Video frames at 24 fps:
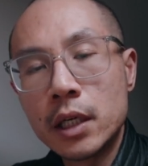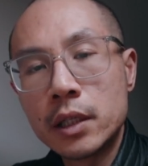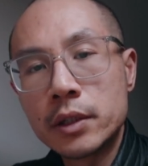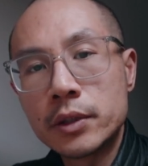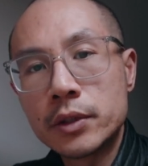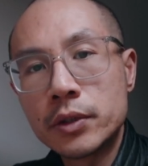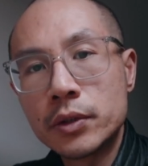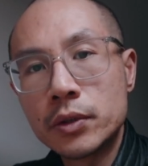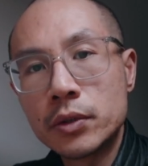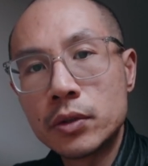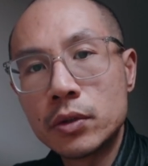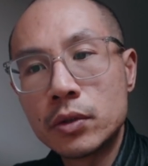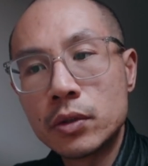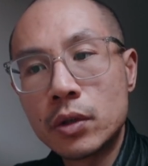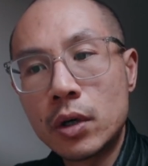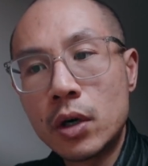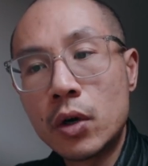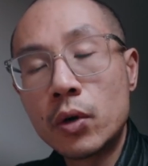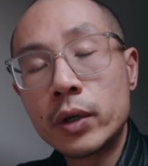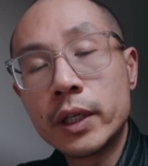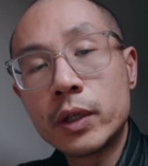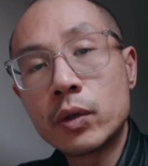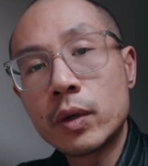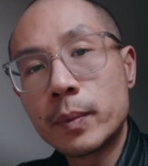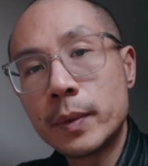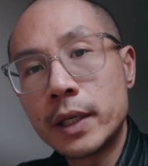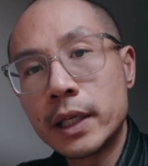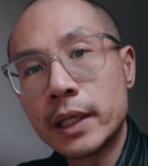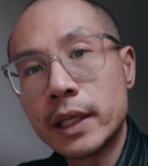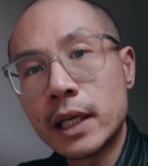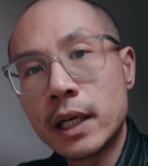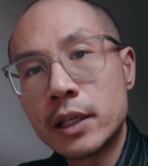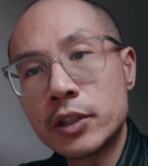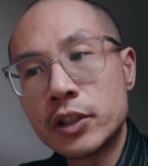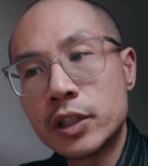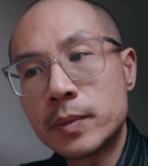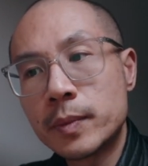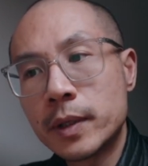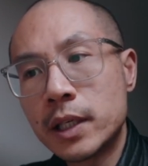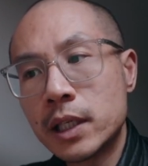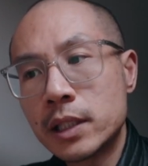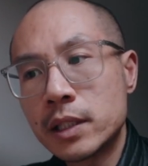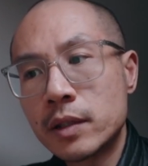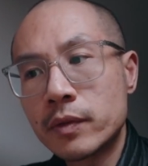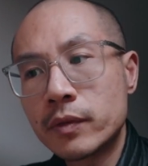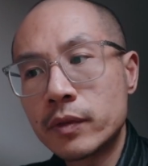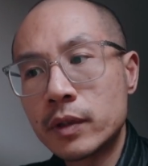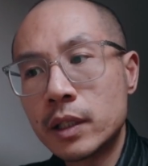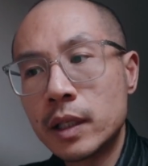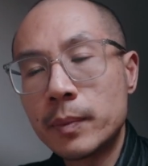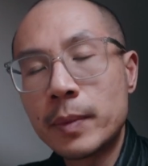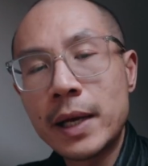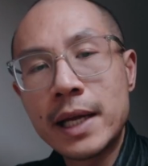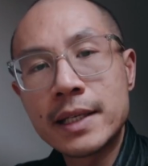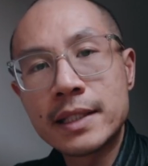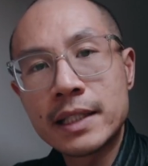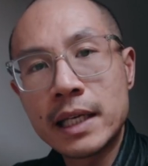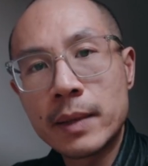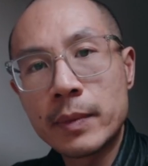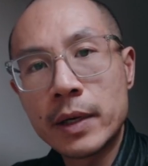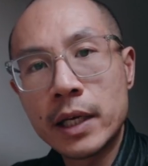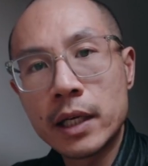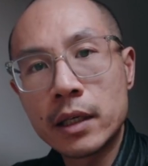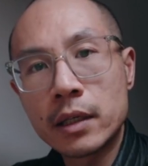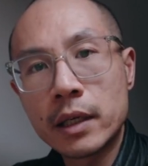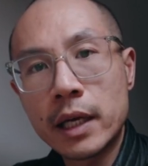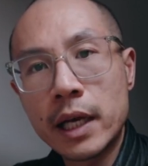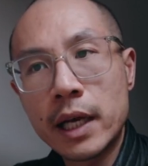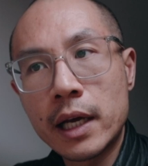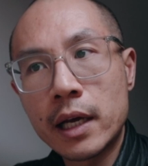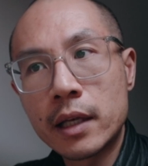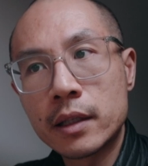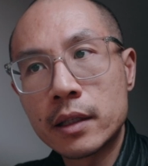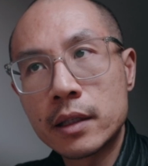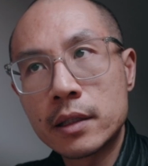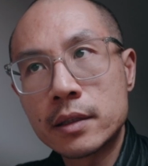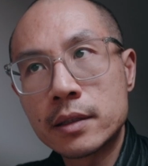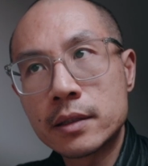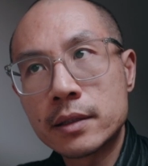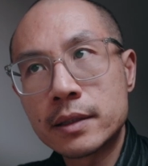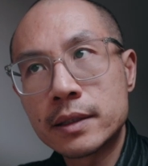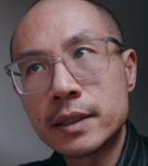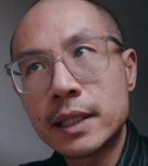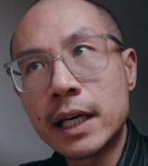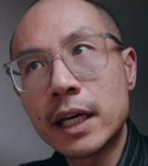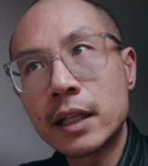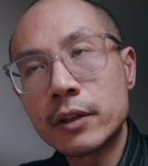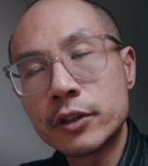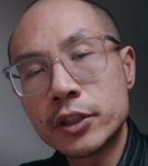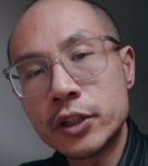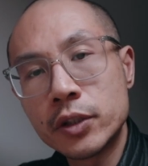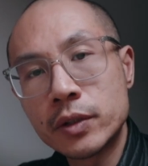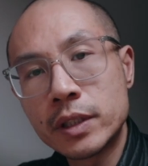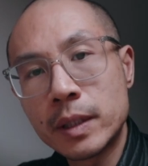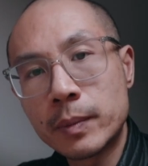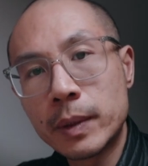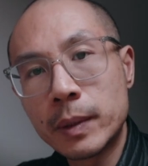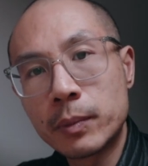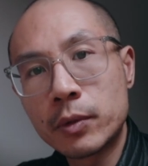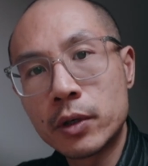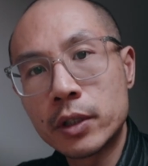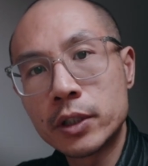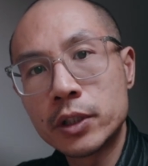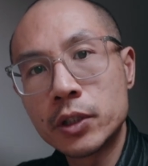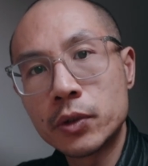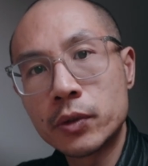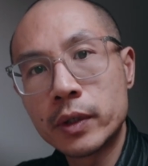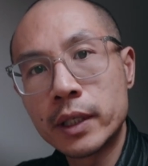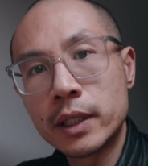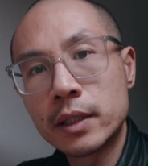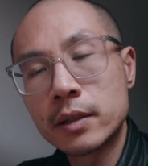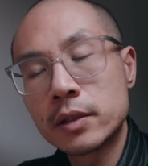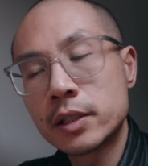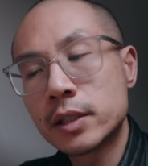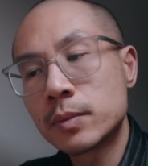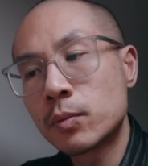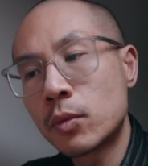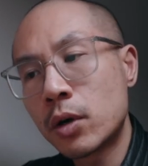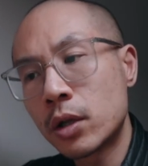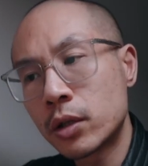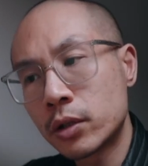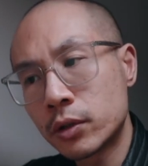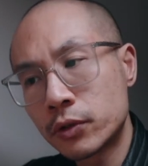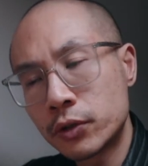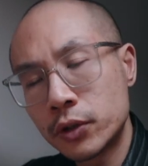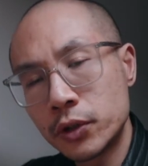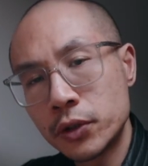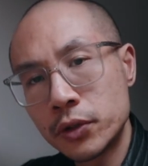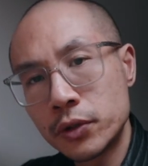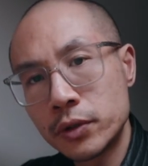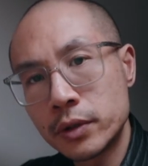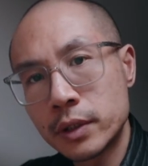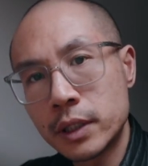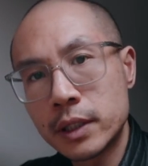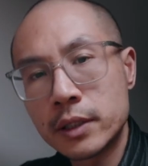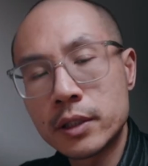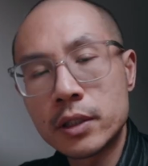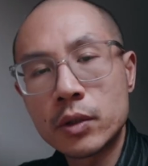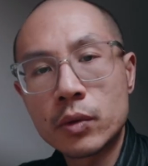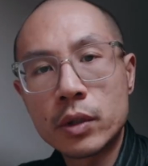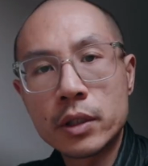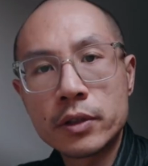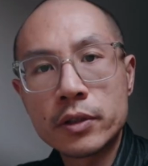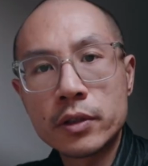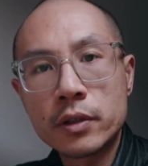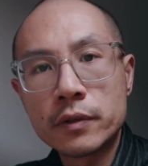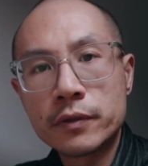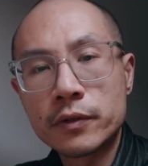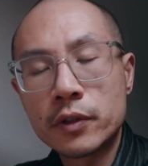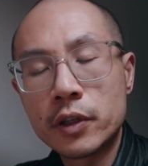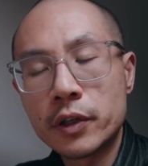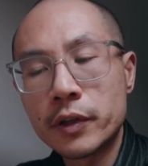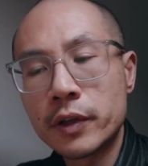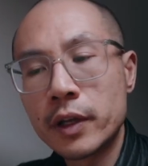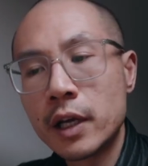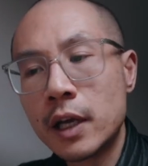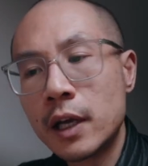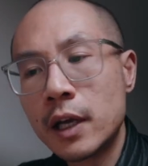to own equipment again, just because of the pandemic and the style of shoots that people are doing, smaller crews and so on and so forth.